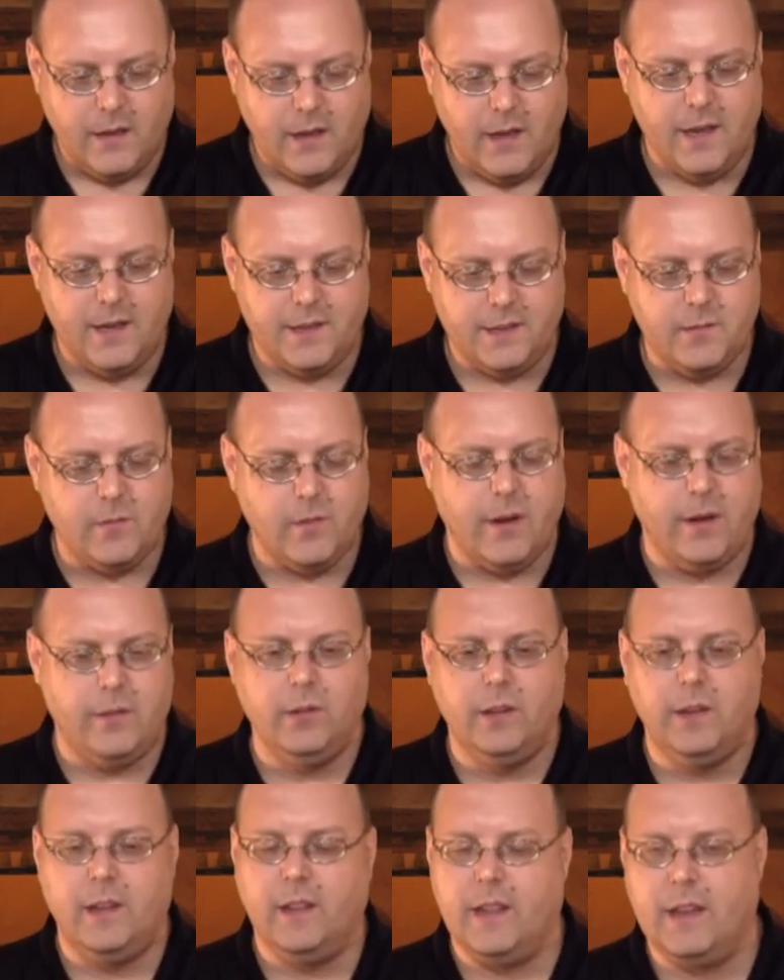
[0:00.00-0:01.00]
Uh, so what I
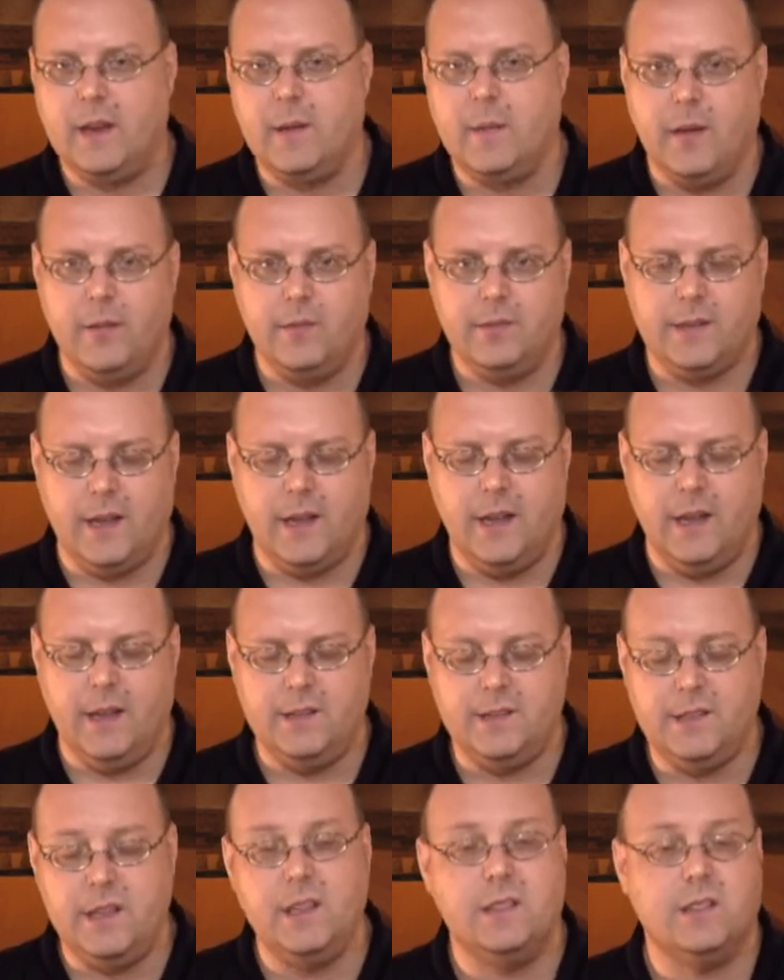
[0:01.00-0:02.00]
really like about uh,
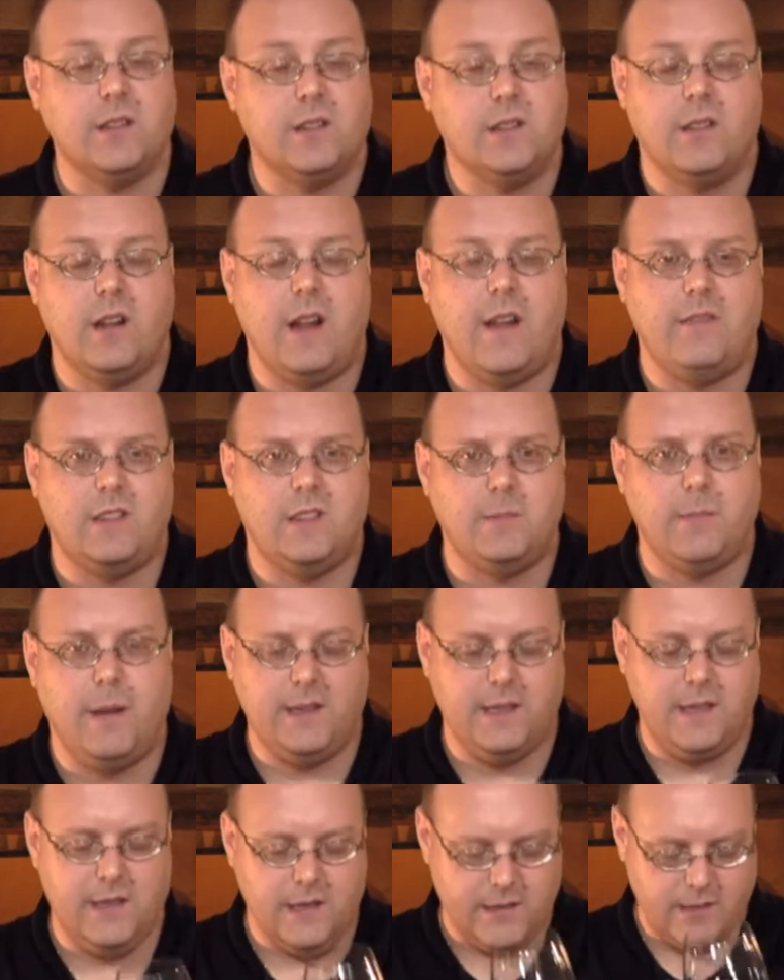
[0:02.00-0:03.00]
Zins because they have a
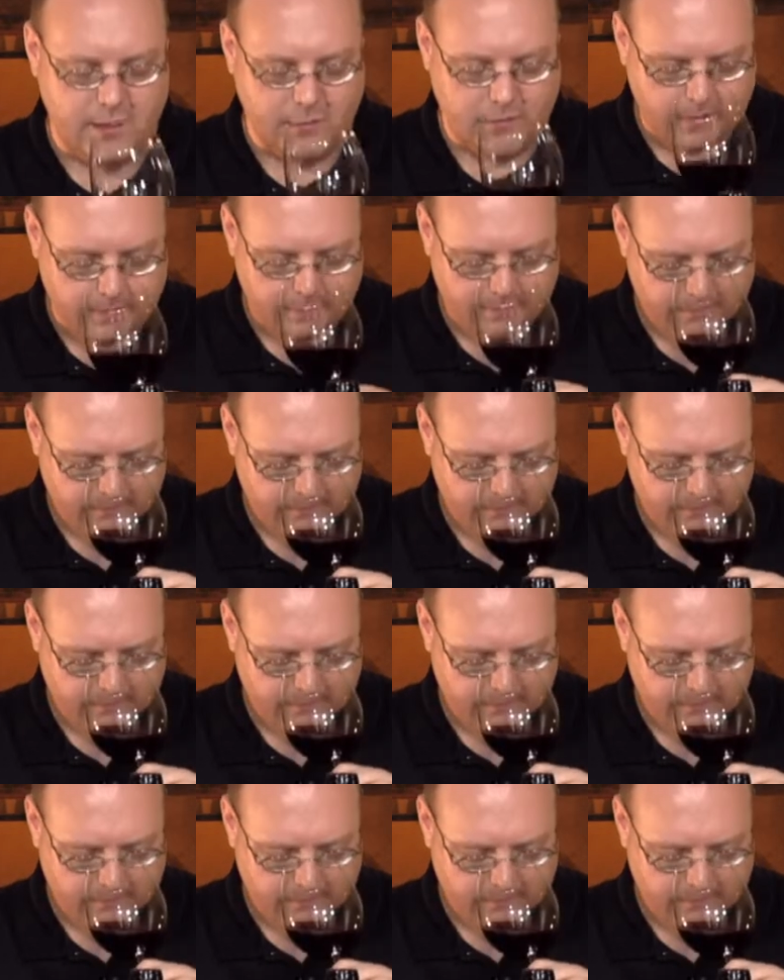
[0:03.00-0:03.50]
spiciness to it.